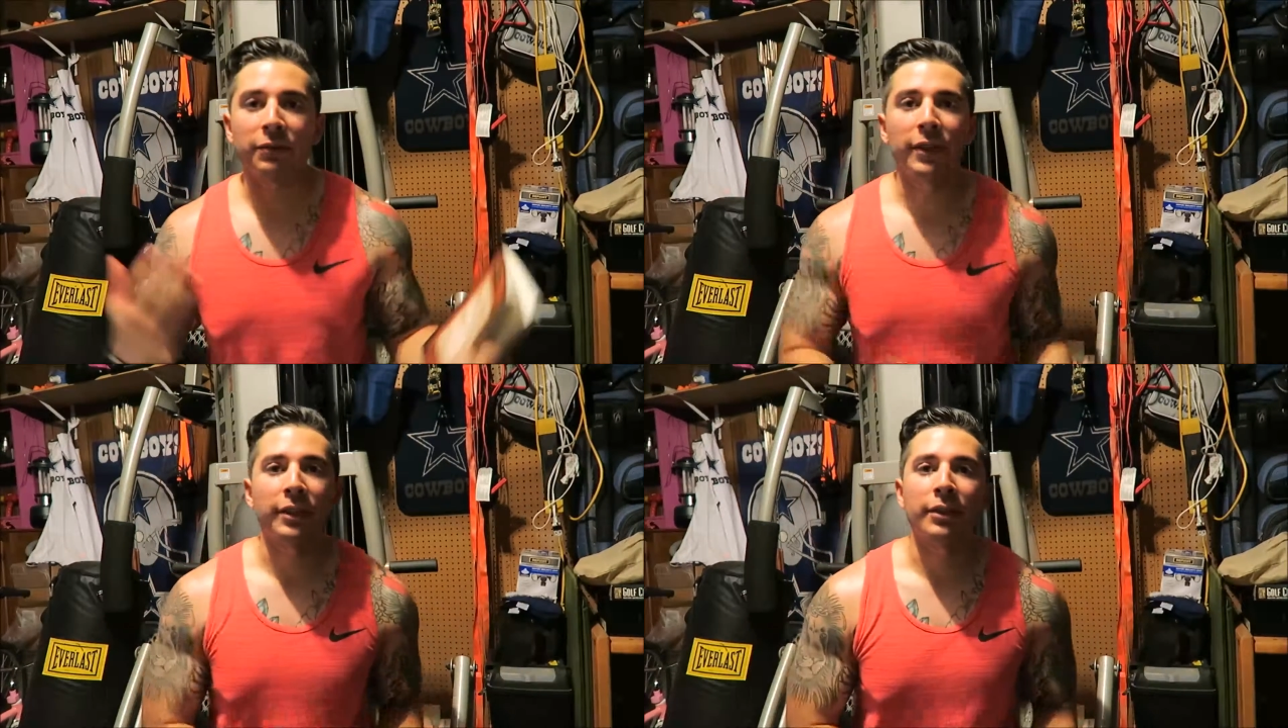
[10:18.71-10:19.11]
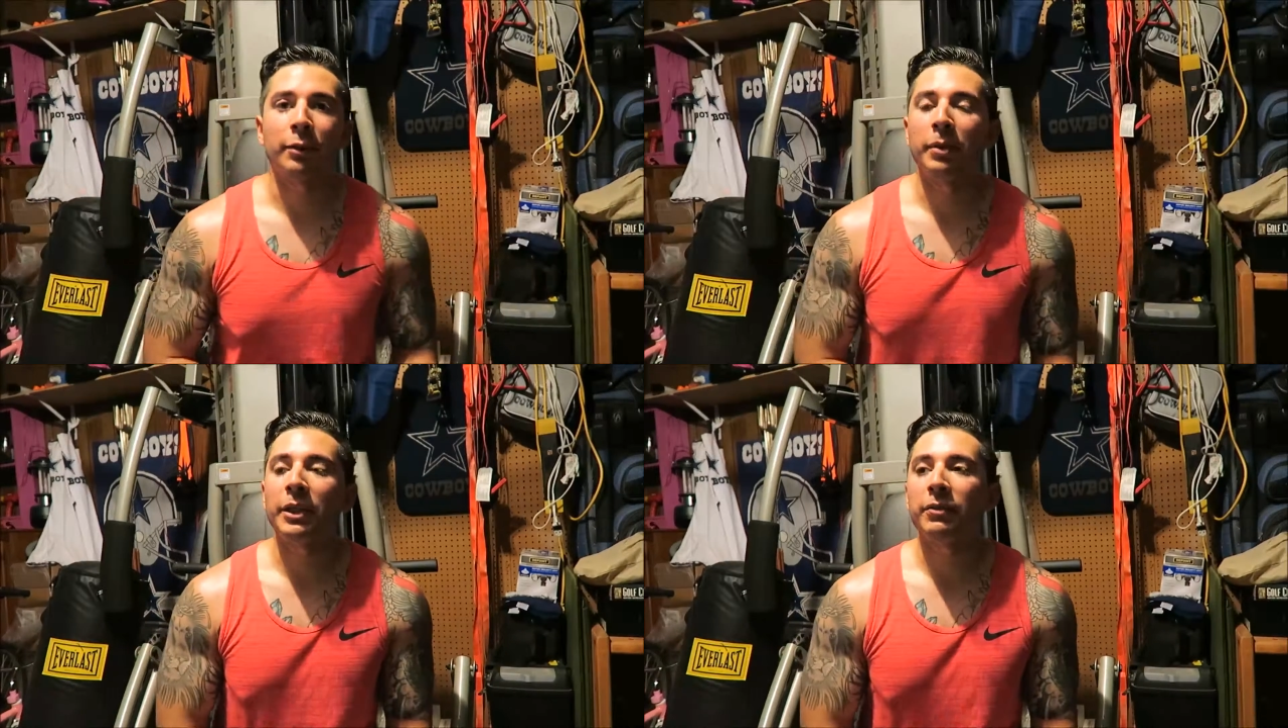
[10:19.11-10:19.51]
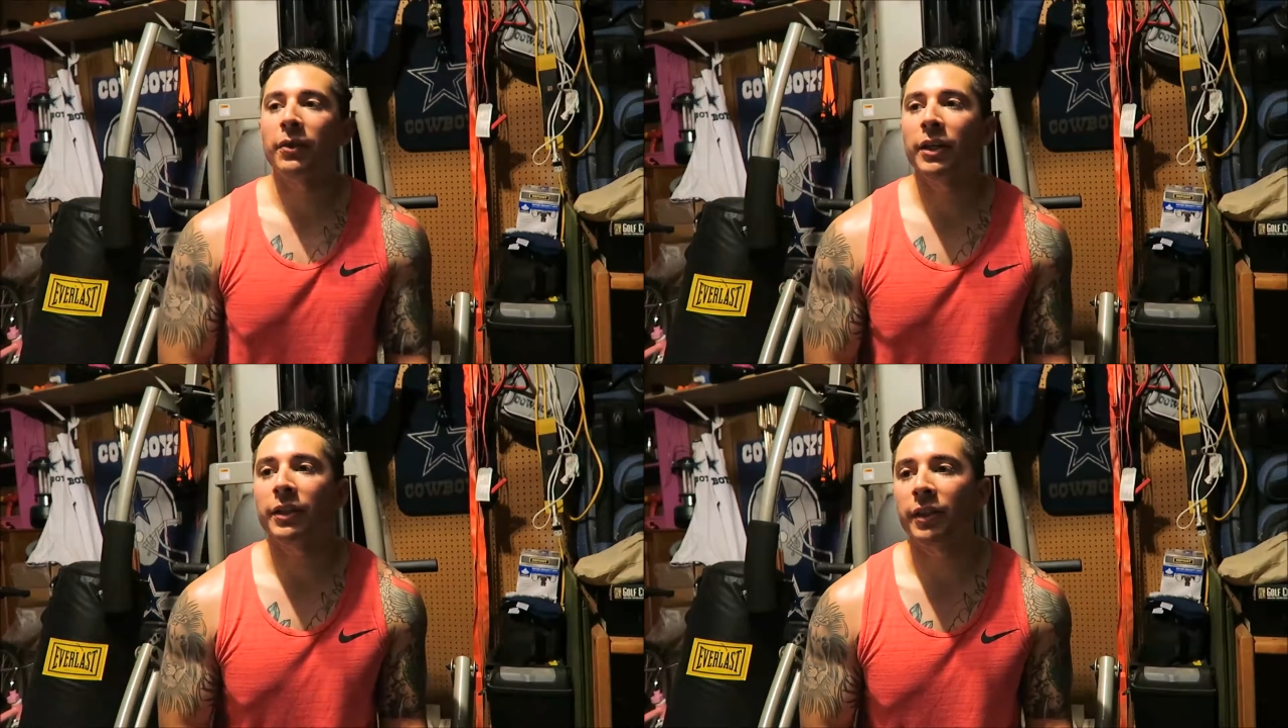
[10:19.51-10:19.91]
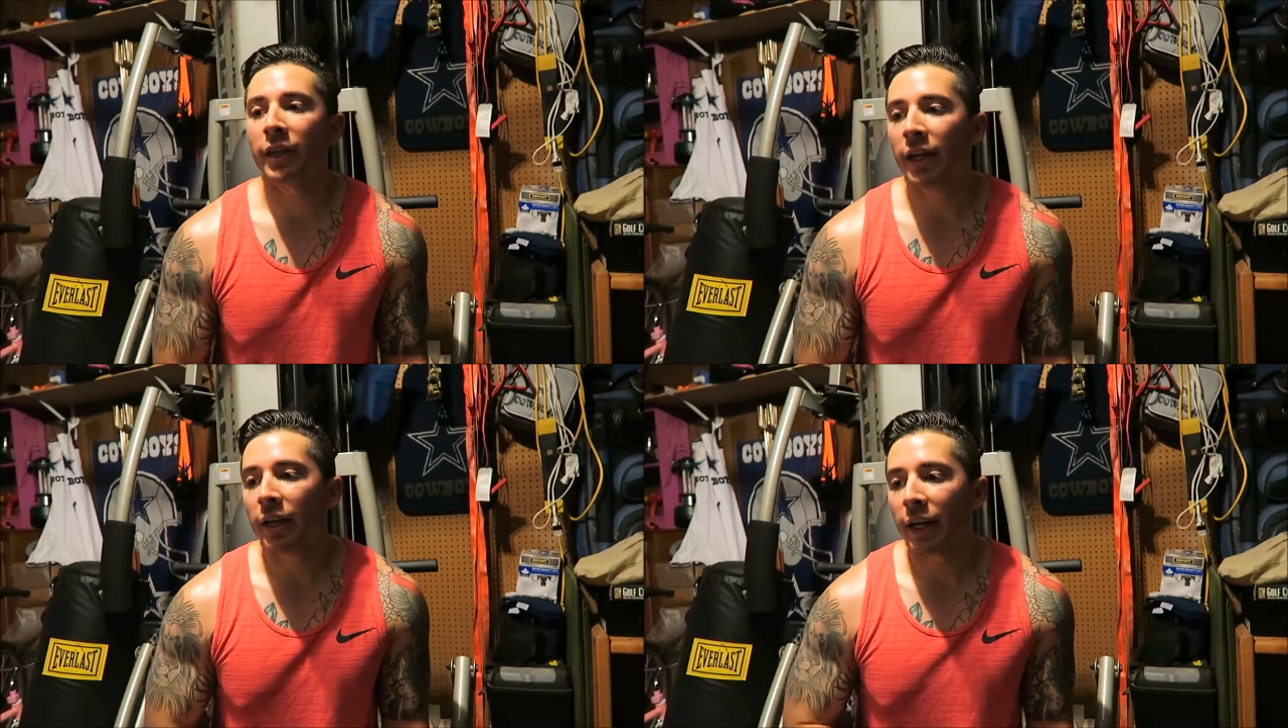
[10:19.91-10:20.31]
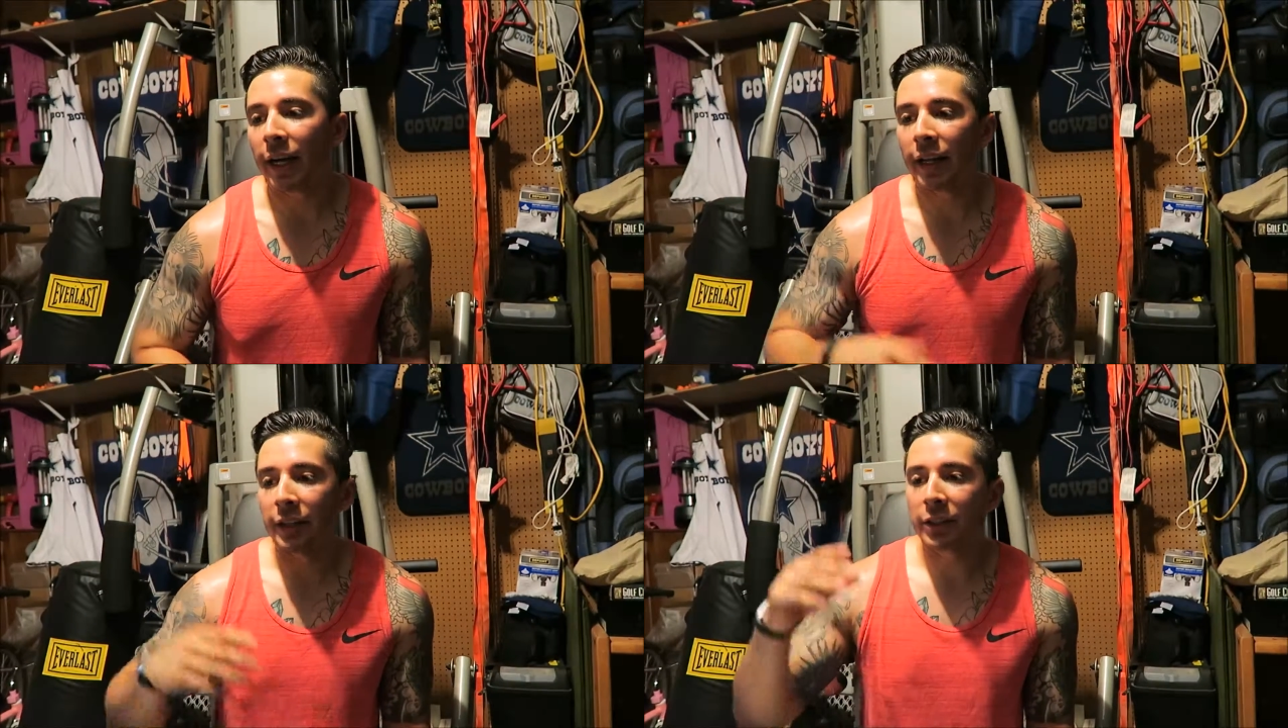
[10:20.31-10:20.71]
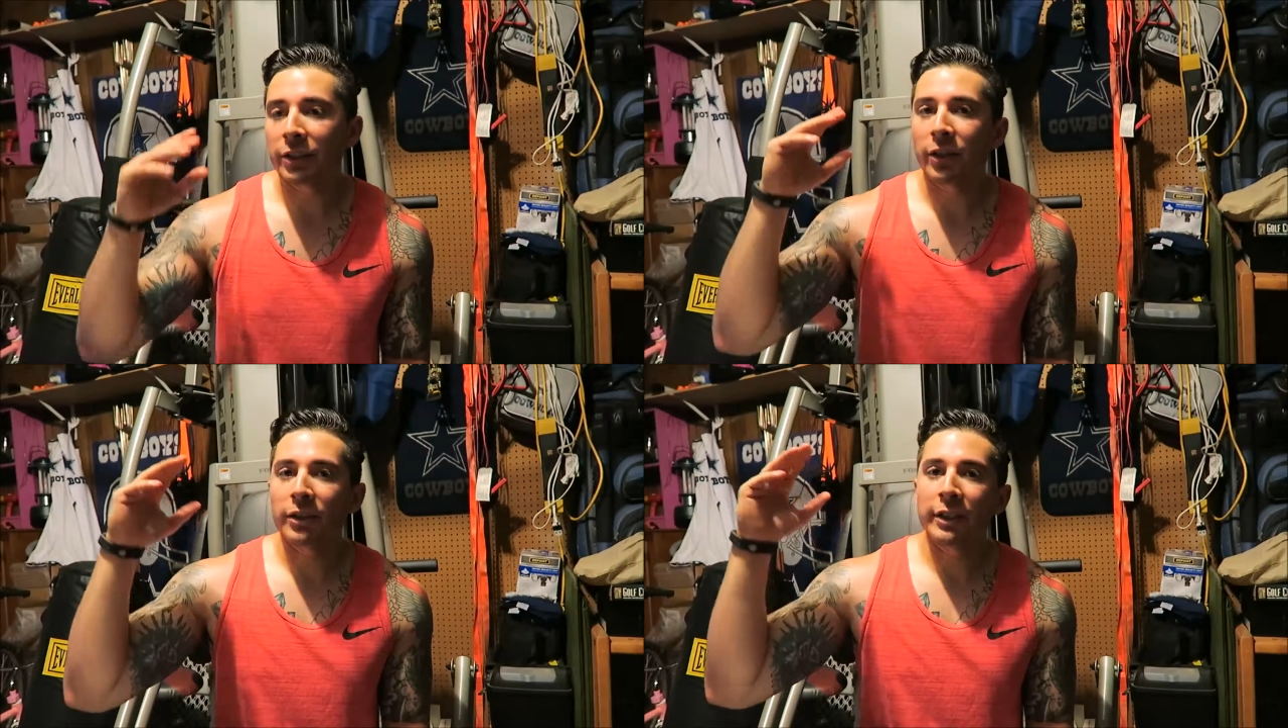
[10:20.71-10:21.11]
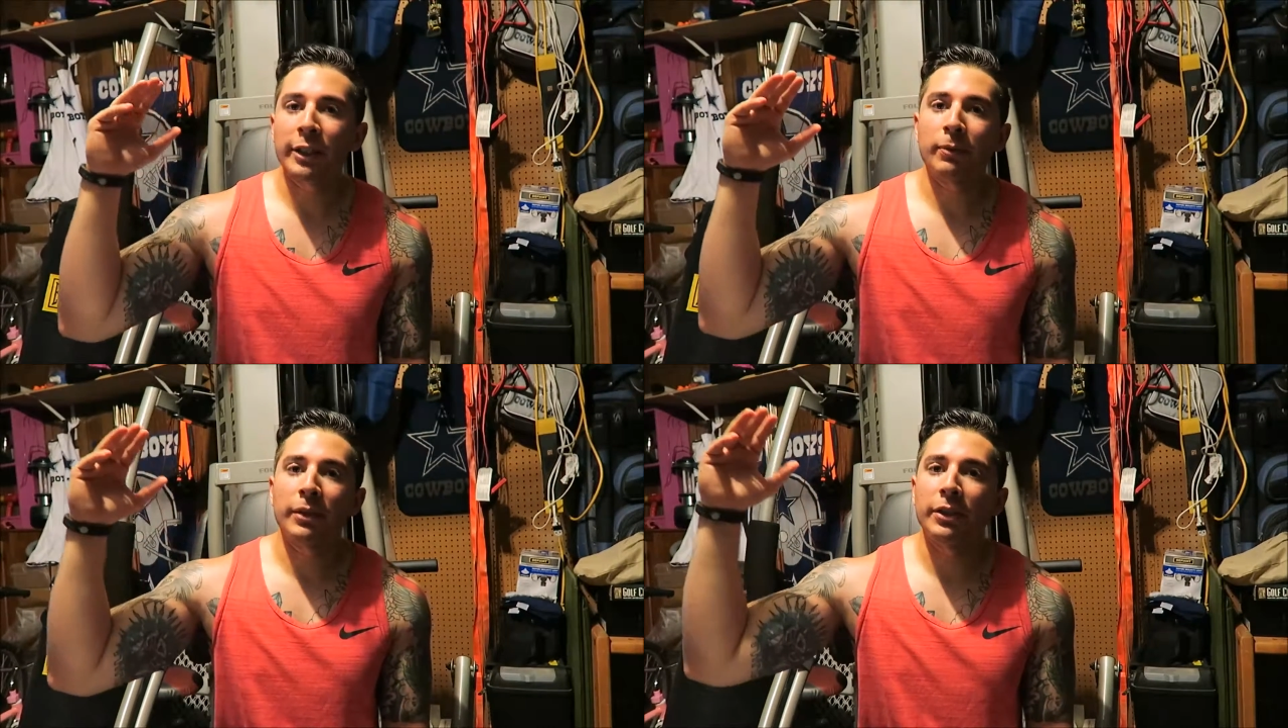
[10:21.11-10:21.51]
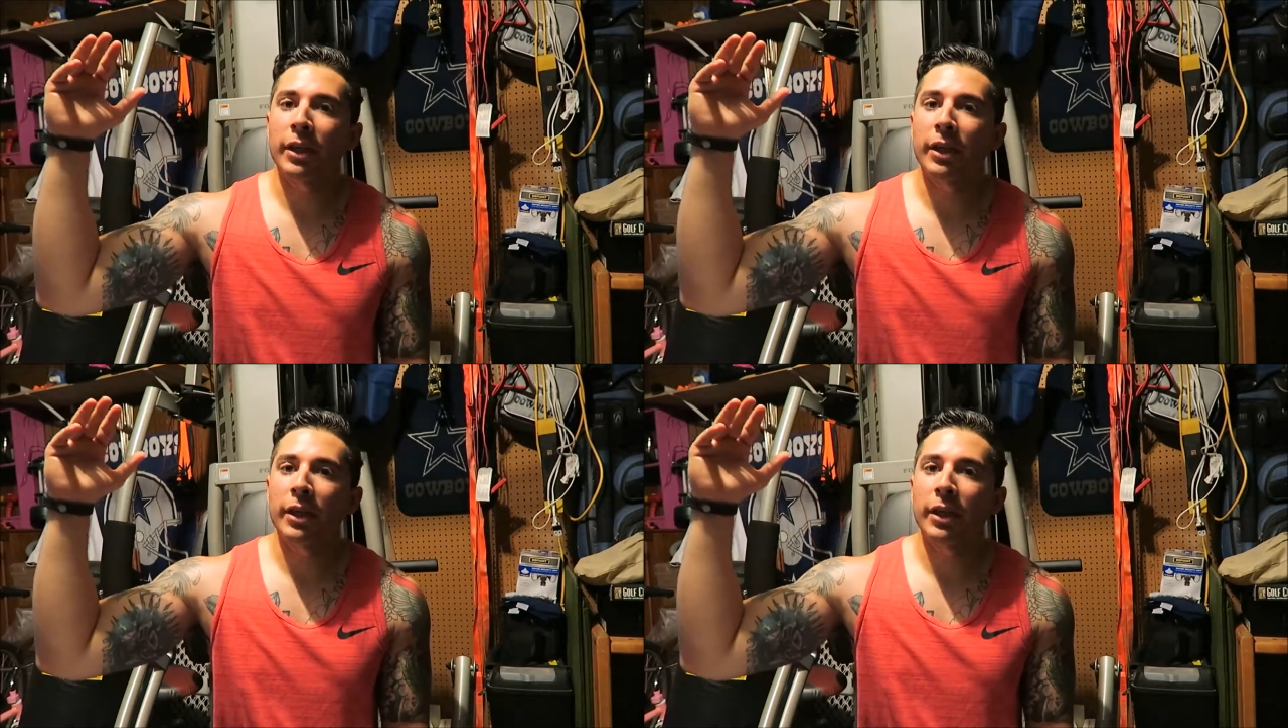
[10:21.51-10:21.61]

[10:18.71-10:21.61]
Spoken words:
friend, and you start to get to where